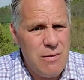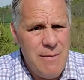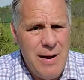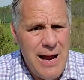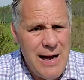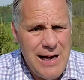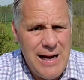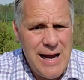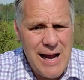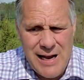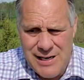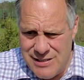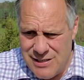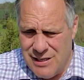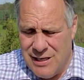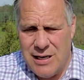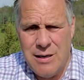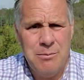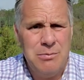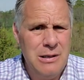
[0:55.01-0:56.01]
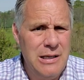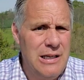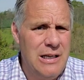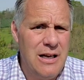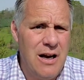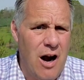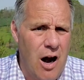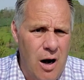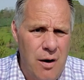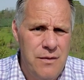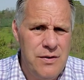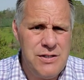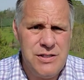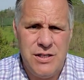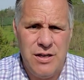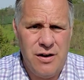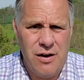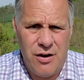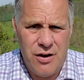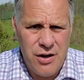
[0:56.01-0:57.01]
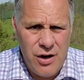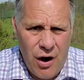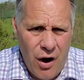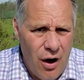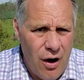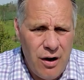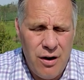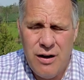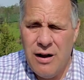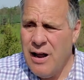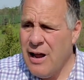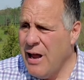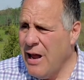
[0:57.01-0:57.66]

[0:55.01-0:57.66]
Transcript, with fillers: Maggie hasn't completely harvested our yard